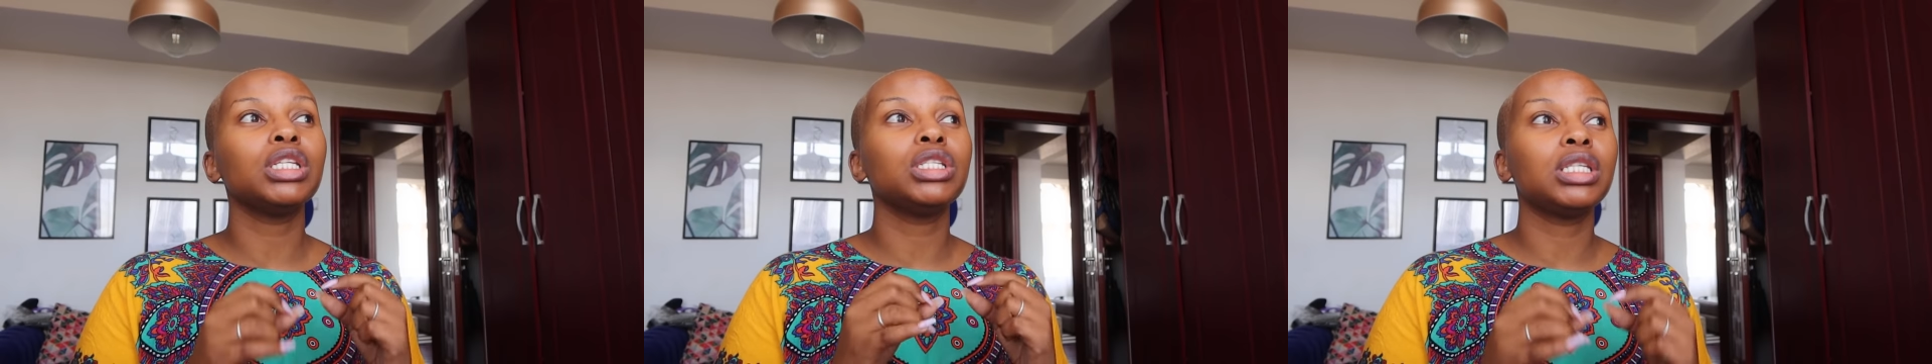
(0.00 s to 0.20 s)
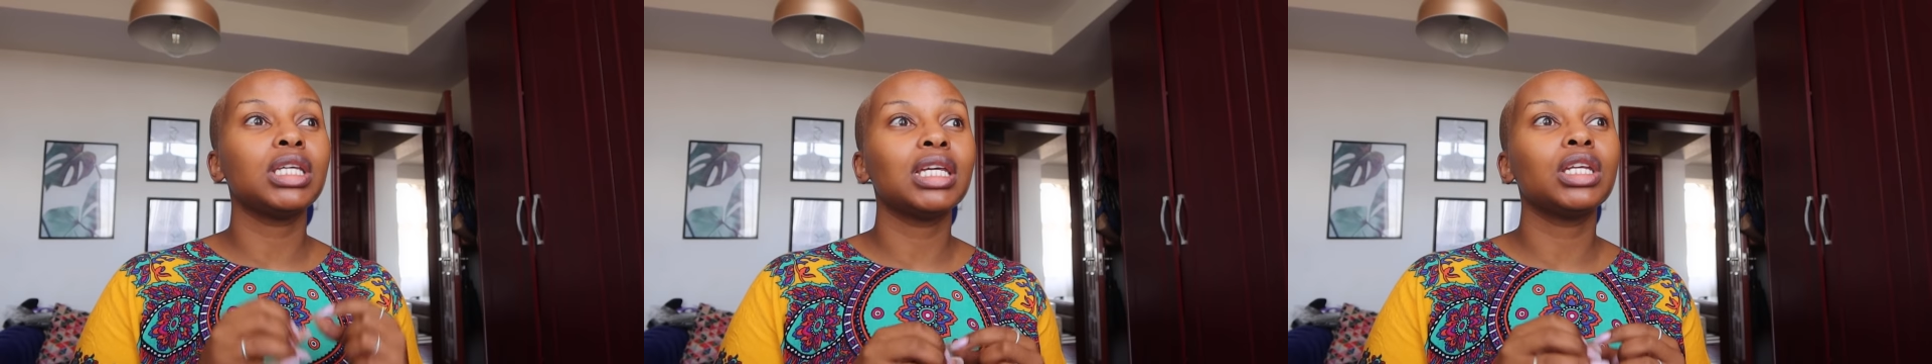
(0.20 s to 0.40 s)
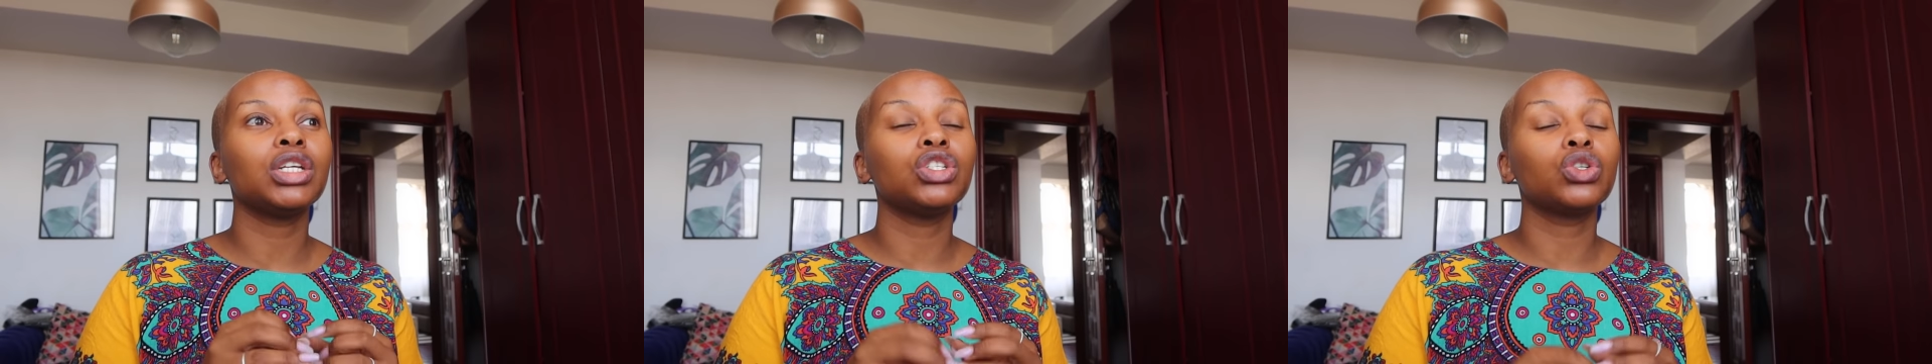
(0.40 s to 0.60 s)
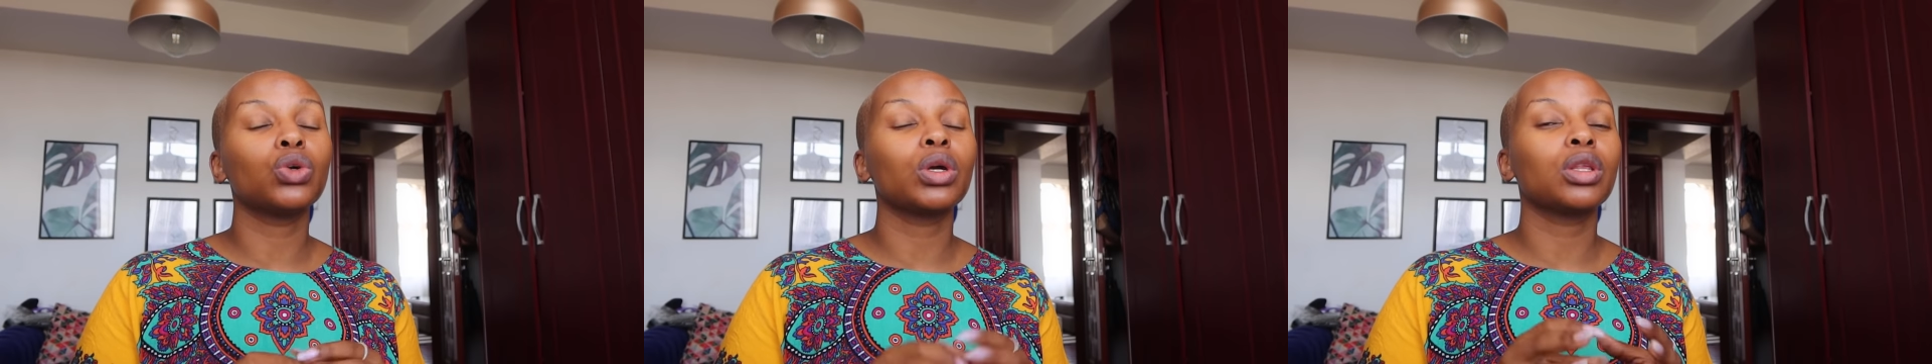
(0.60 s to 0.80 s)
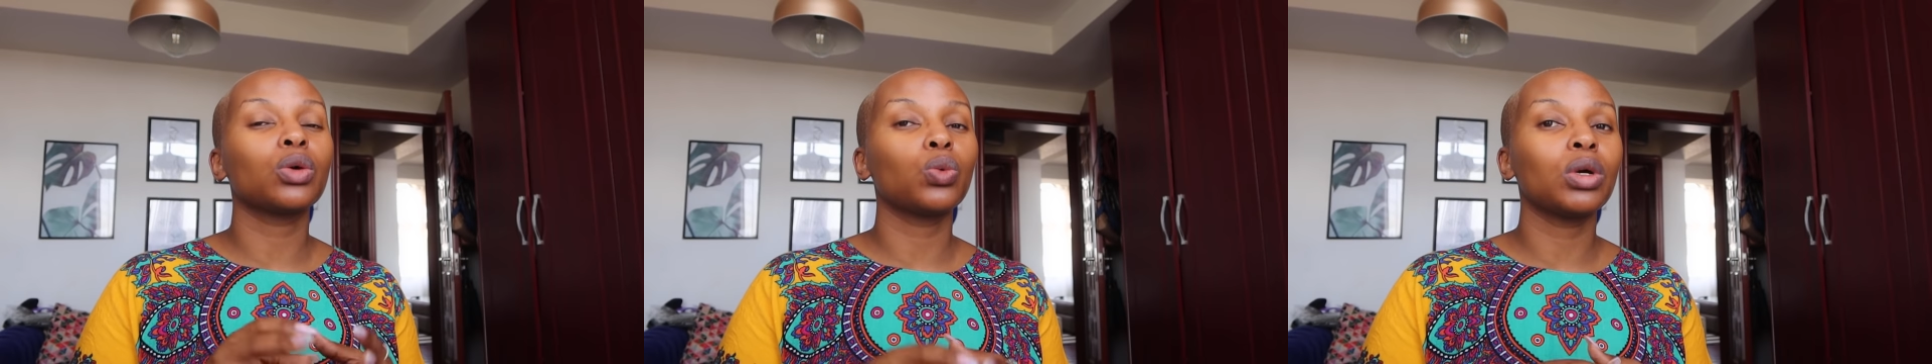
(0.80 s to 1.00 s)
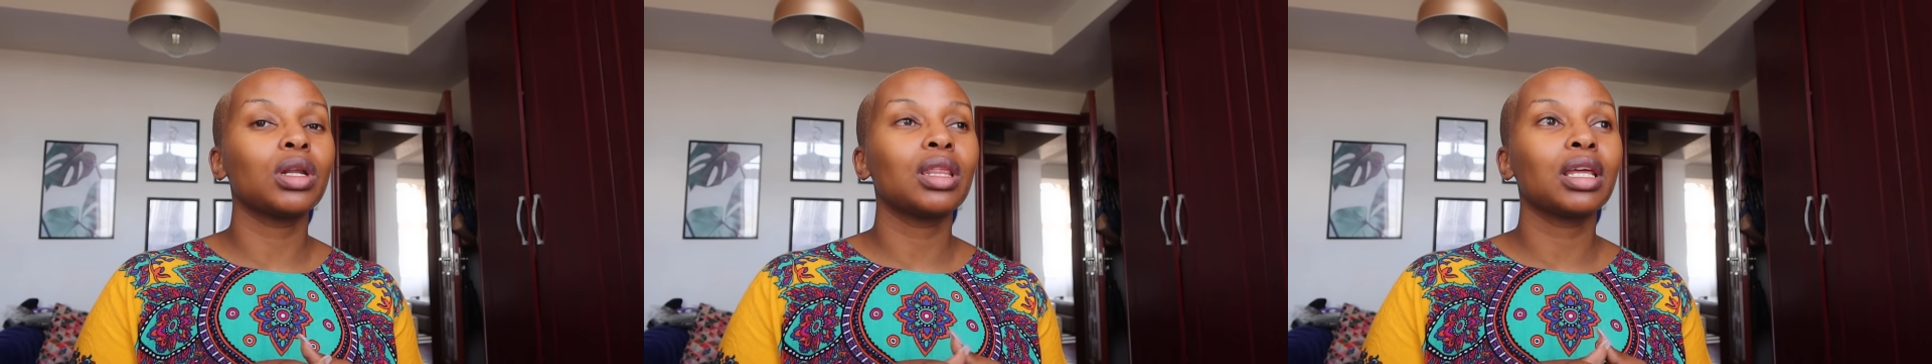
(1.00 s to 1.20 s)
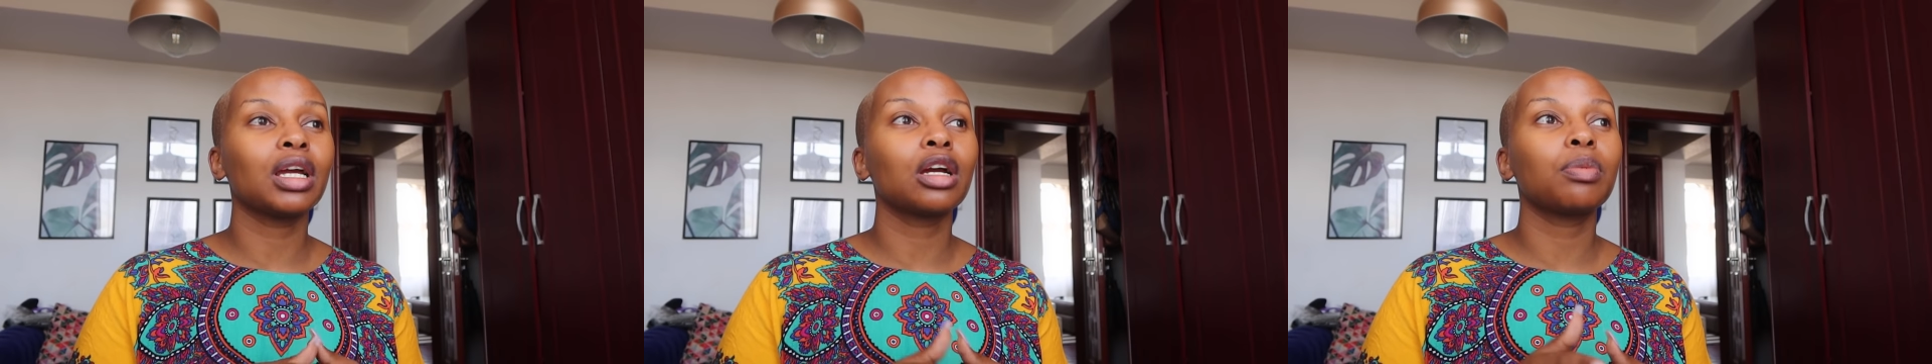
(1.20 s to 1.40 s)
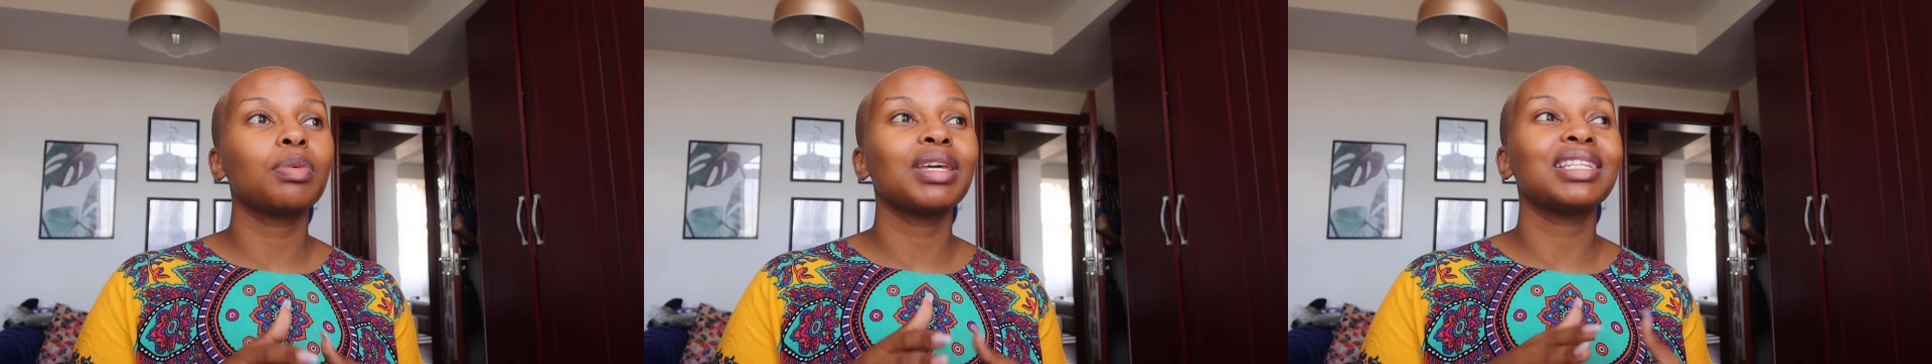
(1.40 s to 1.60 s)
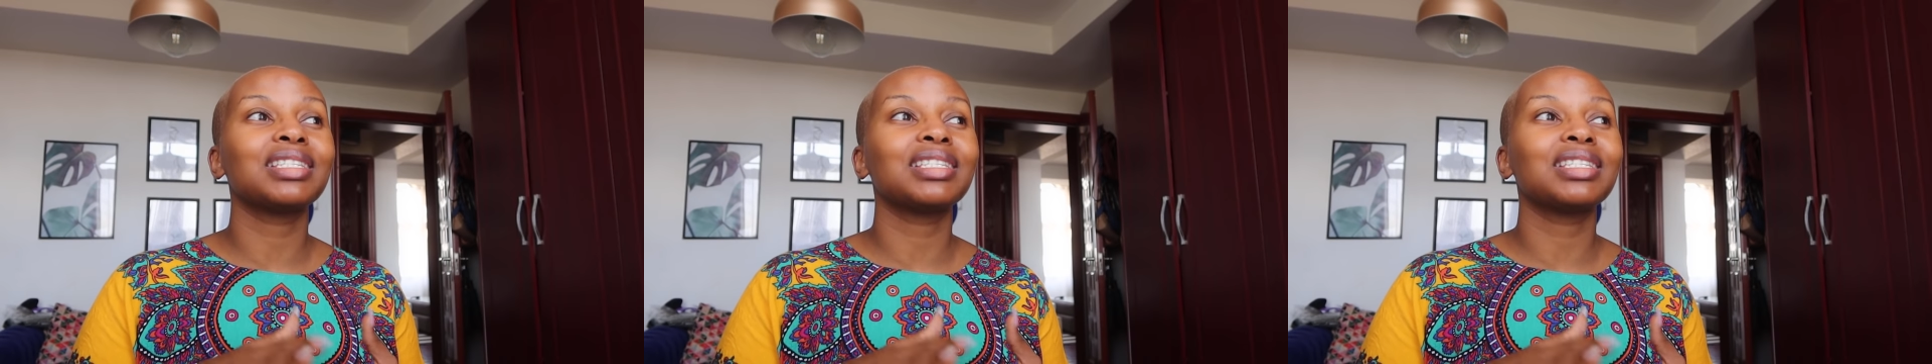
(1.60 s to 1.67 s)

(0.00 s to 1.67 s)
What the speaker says: did enjoy the wood therapy.